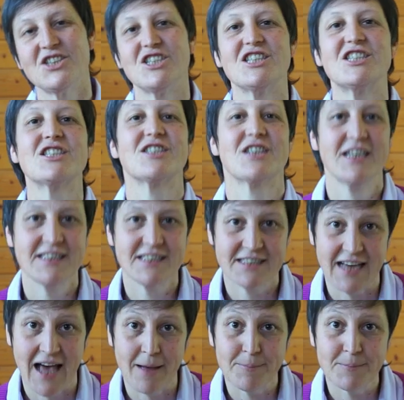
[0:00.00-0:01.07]
she straightened
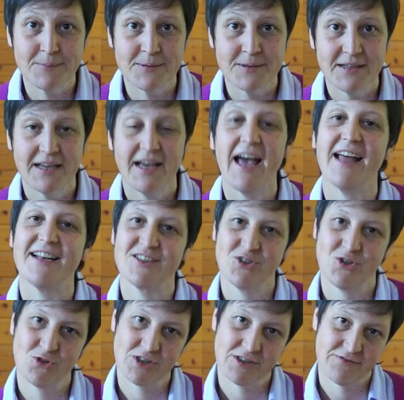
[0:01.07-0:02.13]
up and
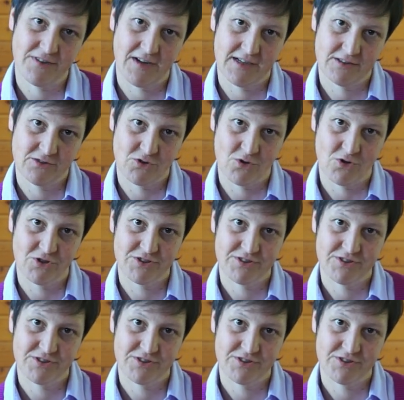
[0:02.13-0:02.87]
glorified God.